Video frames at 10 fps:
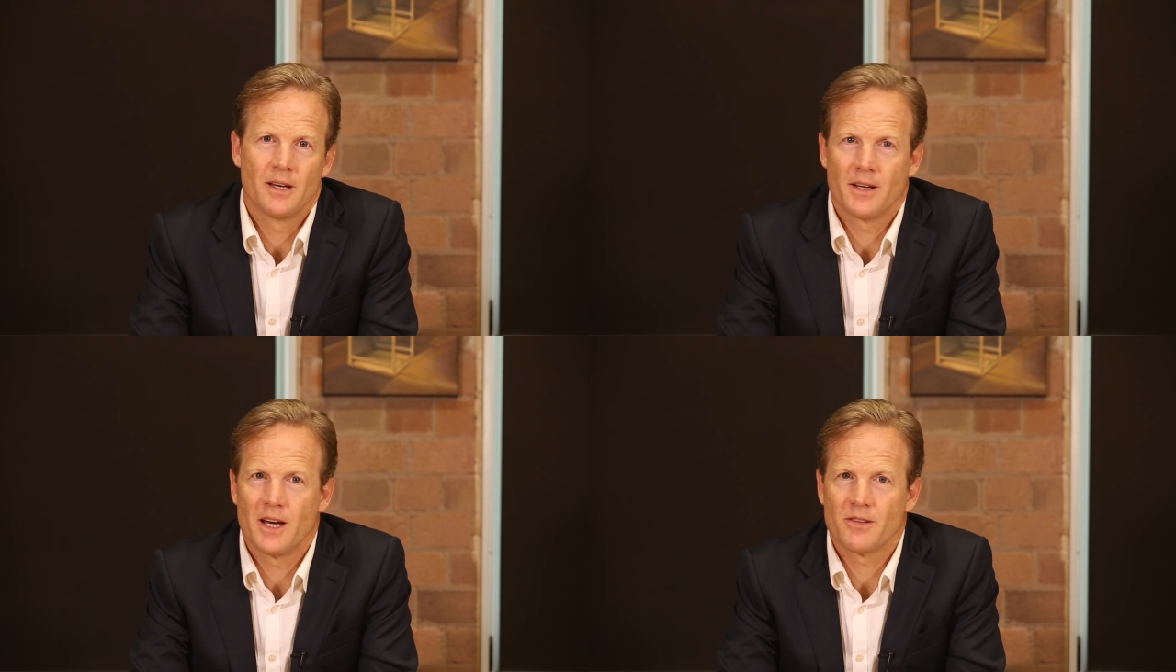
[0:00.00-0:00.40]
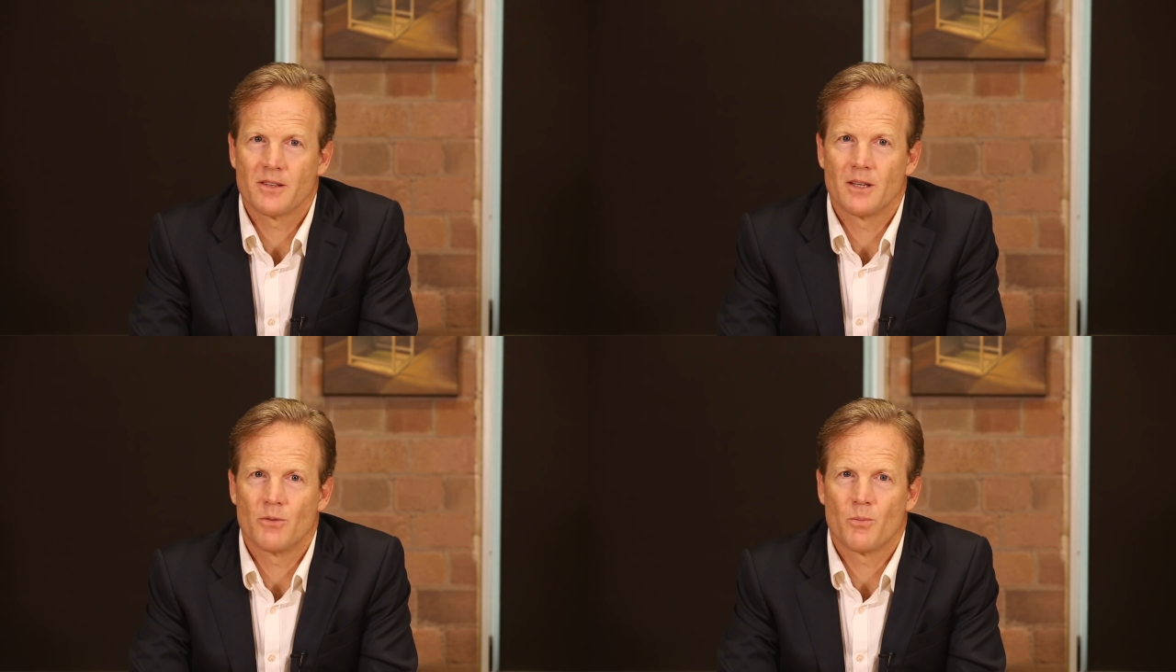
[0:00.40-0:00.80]
now
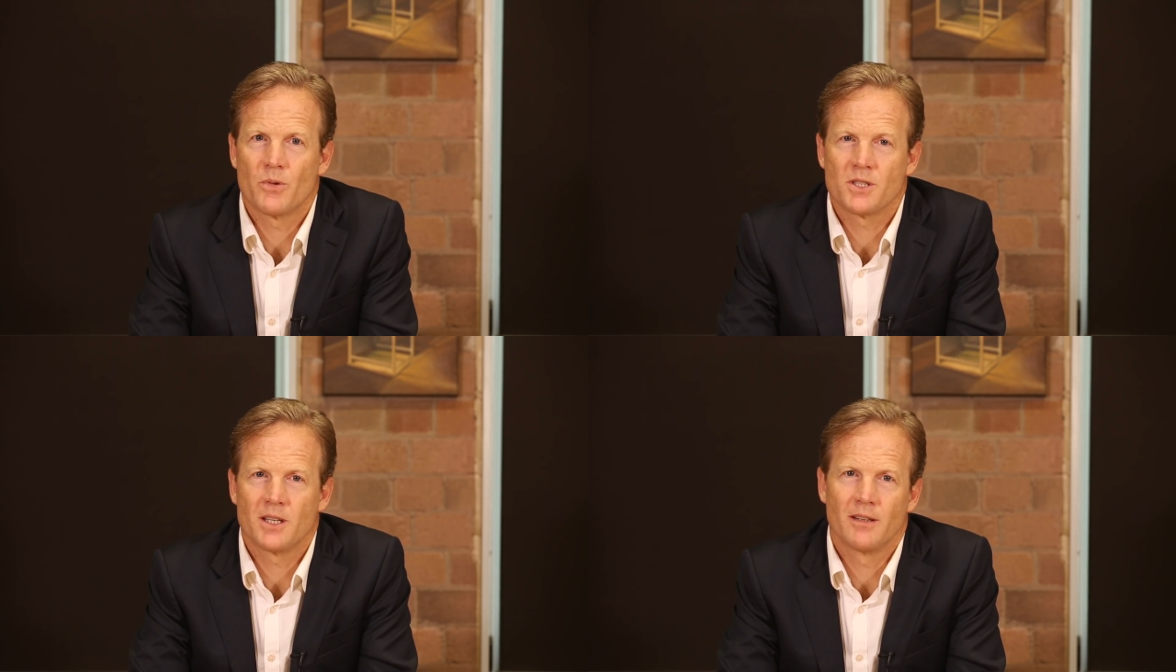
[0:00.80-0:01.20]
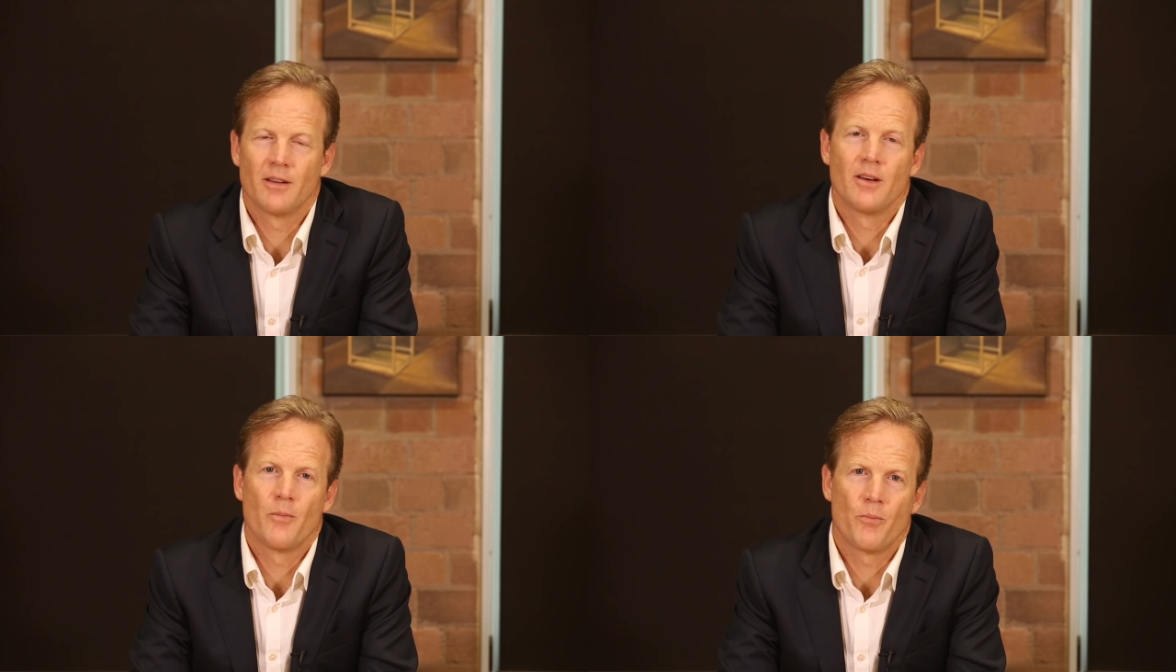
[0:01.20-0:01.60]
that they represent
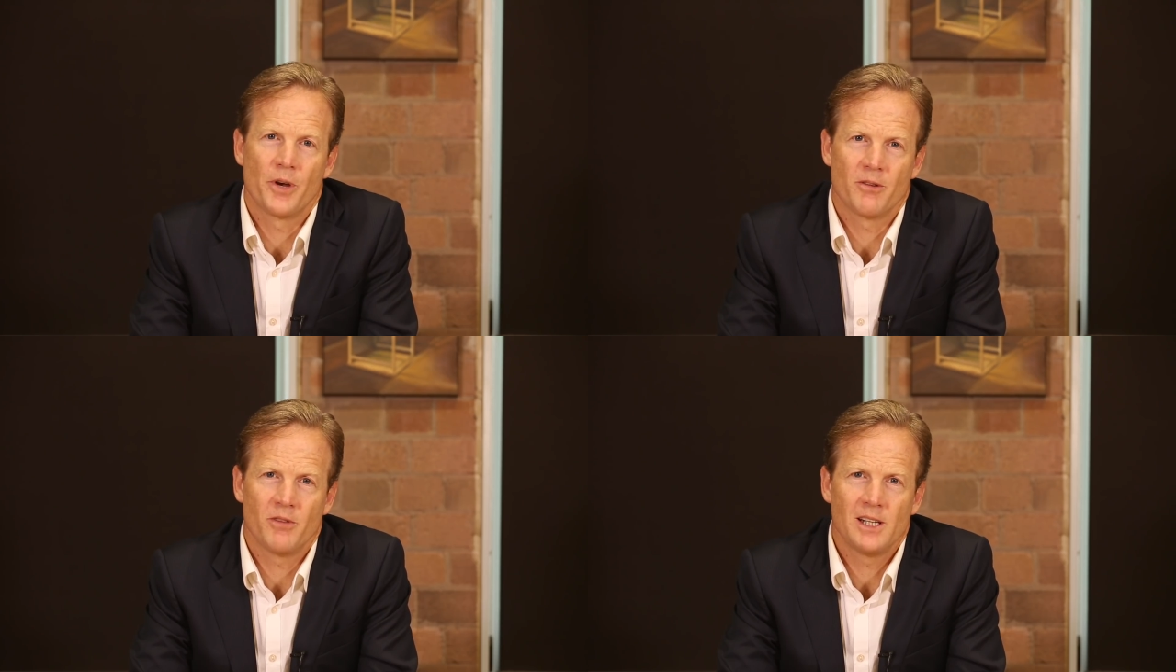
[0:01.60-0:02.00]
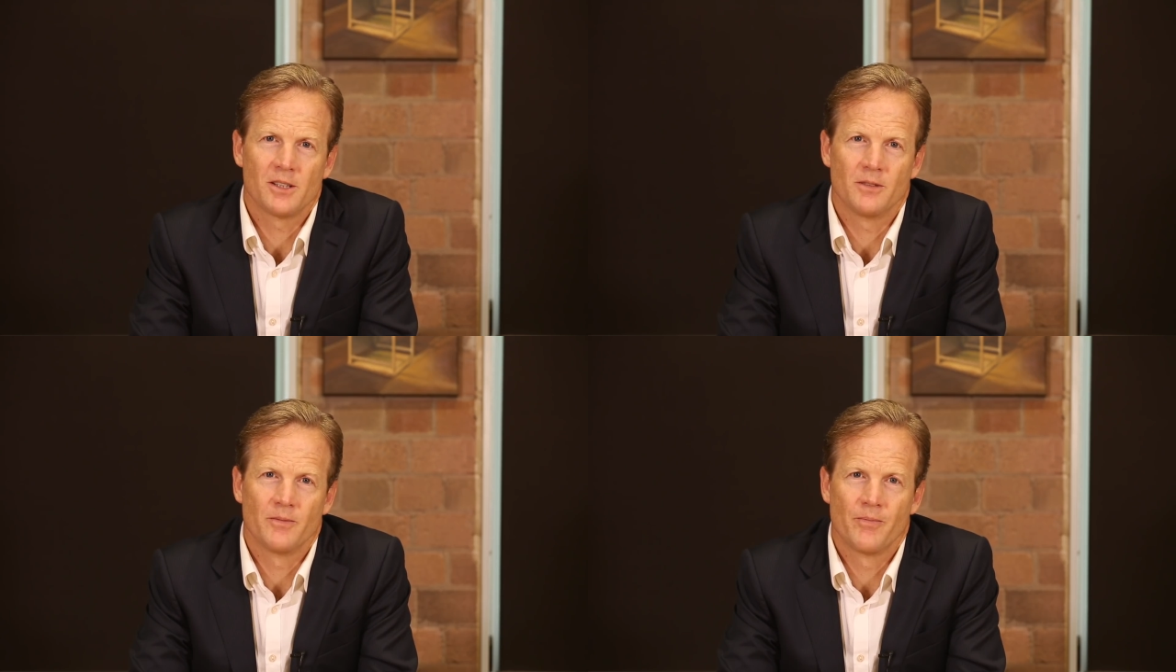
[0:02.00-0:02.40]
better
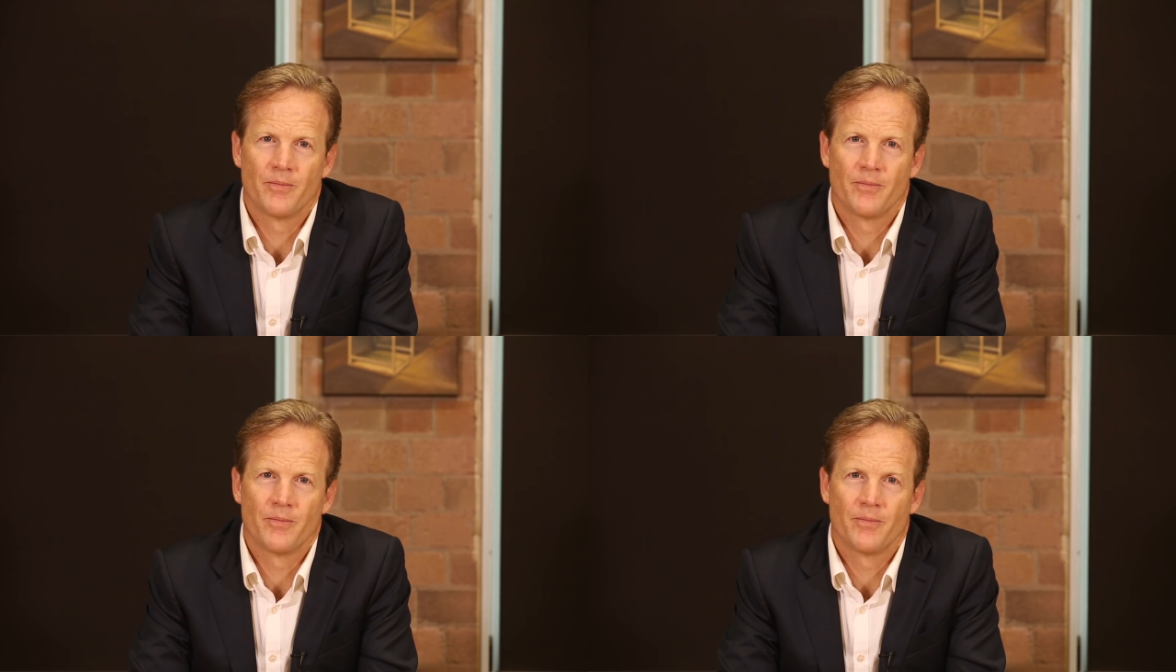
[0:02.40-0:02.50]
value.